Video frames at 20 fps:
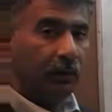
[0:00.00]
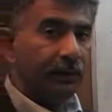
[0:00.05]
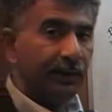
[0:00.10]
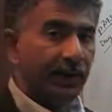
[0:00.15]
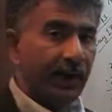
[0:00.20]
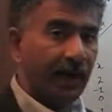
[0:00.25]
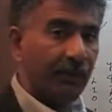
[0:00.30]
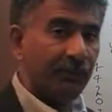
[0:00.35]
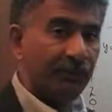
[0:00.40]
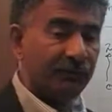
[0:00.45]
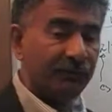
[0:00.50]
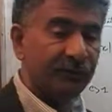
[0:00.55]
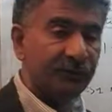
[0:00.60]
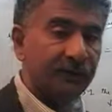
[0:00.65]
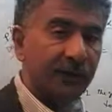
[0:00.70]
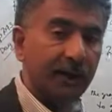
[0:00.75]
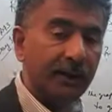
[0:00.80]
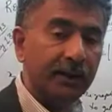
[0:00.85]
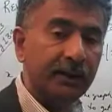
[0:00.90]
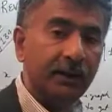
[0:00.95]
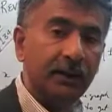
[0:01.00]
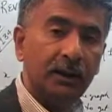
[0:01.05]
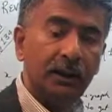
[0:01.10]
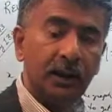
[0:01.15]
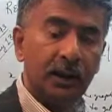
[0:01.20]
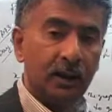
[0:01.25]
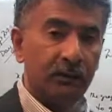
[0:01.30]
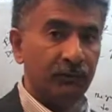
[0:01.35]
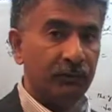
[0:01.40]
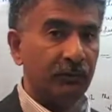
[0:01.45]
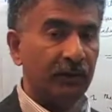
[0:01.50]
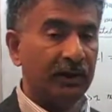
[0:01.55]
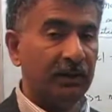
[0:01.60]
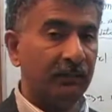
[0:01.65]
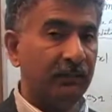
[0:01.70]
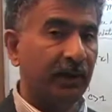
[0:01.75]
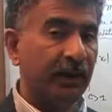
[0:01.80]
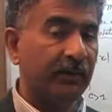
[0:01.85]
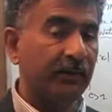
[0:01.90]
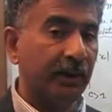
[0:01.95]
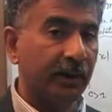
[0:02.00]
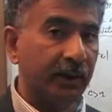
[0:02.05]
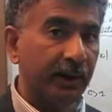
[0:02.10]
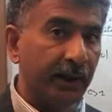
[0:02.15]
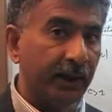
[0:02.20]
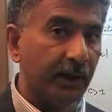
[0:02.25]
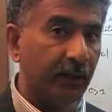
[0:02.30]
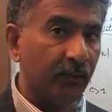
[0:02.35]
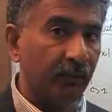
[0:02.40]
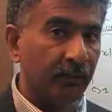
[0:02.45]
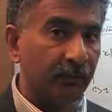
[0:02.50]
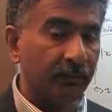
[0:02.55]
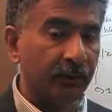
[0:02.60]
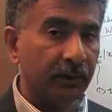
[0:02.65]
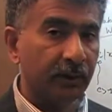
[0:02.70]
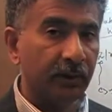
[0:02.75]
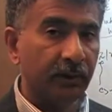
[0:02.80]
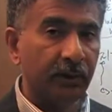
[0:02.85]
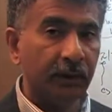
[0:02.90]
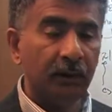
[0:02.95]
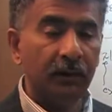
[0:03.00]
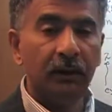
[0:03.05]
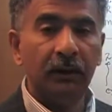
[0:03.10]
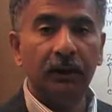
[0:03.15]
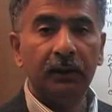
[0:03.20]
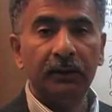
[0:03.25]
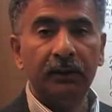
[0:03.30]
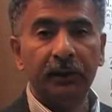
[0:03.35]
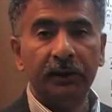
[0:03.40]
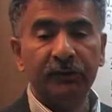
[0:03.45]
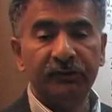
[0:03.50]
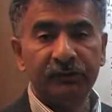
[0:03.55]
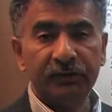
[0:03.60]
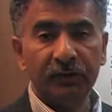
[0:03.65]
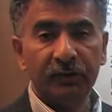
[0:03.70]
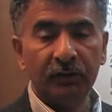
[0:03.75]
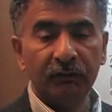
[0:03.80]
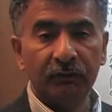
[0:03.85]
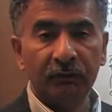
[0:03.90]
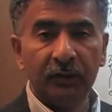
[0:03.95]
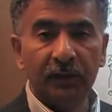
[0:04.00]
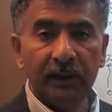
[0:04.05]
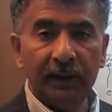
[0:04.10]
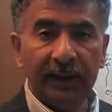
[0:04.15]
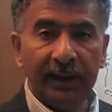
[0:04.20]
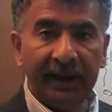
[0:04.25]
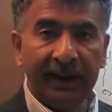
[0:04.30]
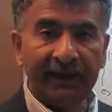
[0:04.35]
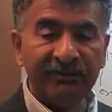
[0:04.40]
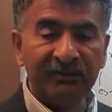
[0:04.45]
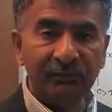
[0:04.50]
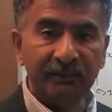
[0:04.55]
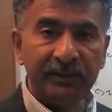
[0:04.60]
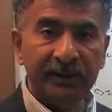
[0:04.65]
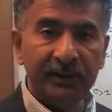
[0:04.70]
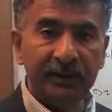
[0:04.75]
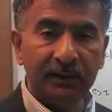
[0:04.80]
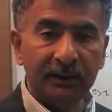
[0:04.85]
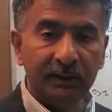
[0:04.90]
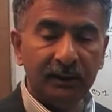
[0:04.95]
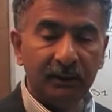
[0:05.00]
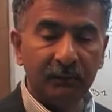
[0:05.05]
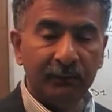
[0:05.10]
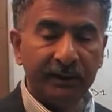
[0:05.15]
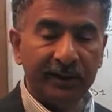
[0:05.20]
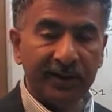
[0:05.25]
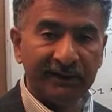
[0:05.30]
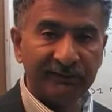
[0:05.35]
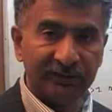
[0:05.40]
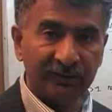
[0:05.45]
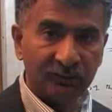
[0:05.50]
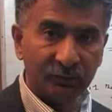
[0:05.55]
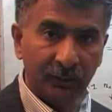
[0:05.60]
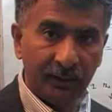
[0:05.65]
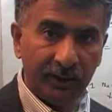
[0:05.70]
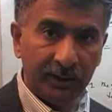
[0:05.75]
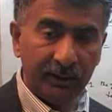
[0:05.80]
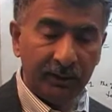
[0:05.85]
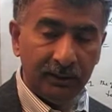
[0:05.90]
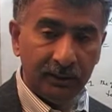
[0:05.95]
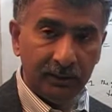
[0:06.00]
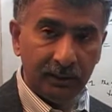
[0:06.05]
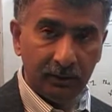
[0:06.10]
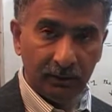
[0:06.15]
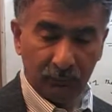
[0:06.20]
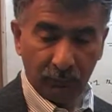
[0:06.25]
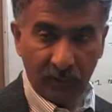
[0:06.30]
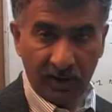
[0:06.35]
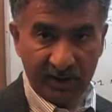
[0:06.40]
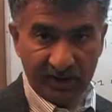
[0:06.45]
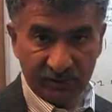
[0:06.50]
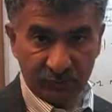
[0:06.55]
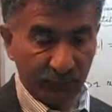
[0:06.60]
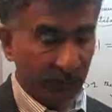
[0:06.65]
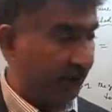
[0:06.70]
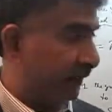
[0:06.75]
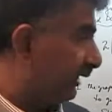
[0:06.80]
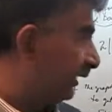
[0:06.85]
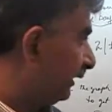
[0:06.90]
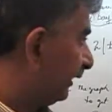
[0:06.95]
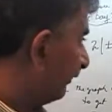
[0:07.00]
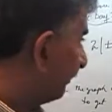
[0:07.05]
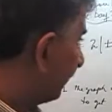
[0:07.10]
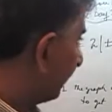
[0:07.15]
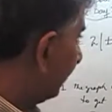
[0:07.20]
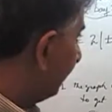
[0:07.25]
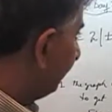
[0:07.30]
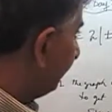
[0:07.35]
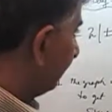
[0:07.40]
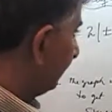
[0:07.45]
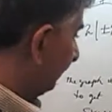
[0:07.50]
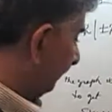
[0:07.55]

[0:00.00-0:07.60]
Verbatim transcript: that happens is that if you multiply by a negative number, then instead of x being, when x is 1, y is 1 in this case,